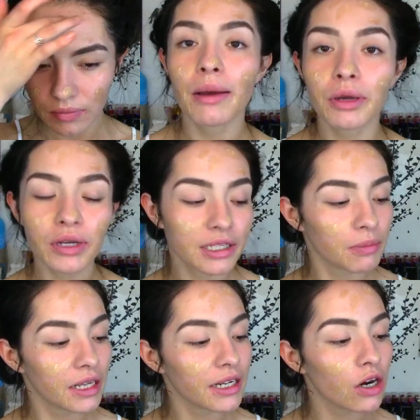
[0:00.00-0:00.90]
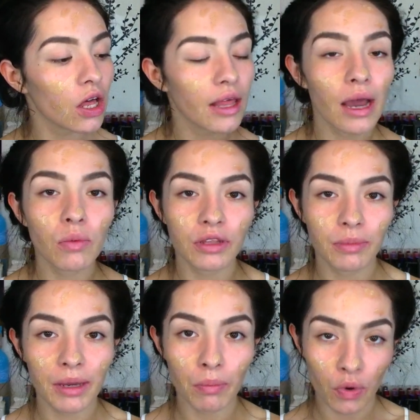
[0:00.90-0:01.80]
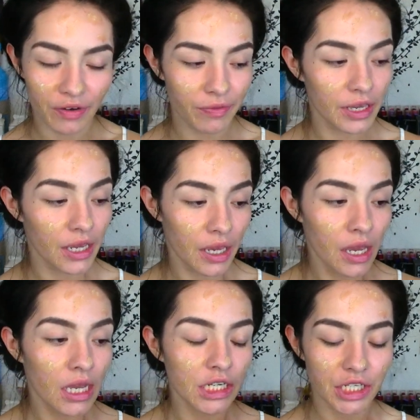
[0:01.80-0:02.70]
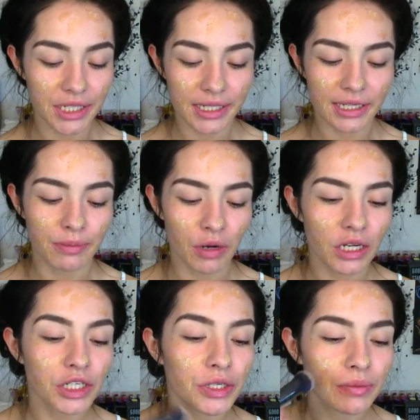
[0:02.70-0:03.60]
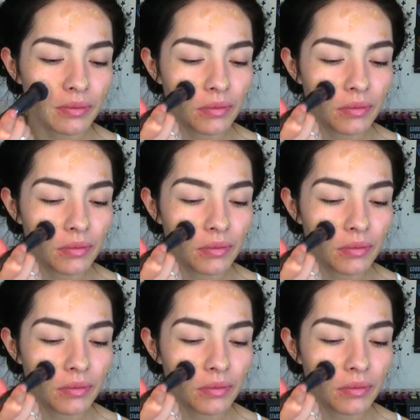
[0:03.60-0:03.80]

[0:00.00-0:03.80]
I'm going to blend it all out with my Morphe G6 brush.